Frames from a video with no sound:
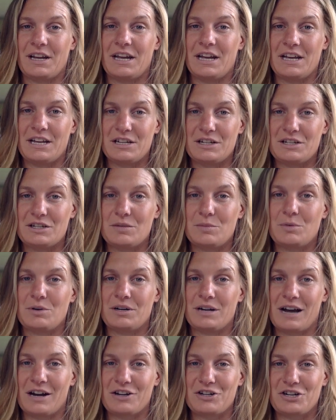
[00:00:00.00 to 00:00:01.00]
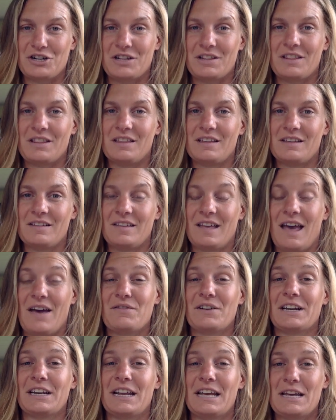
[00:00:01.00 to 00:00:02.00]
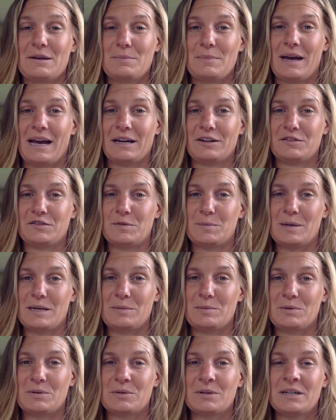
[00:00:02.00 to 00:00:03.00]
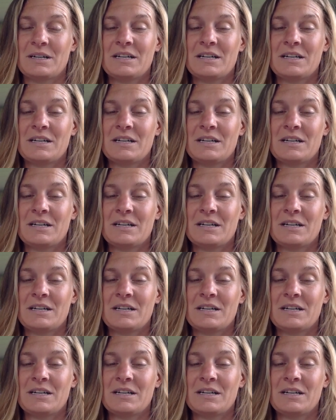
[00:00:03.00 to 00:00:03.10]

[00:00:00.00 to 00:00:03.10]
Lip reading: into production that's having an impact for people.